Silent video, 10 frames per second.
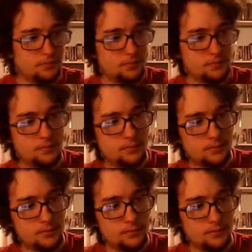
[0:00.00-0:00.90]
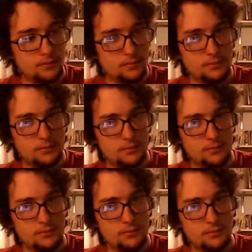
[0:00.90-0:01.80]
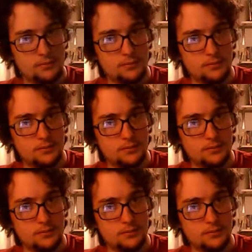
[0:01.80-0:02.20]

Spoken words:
No one is speaking in this clip.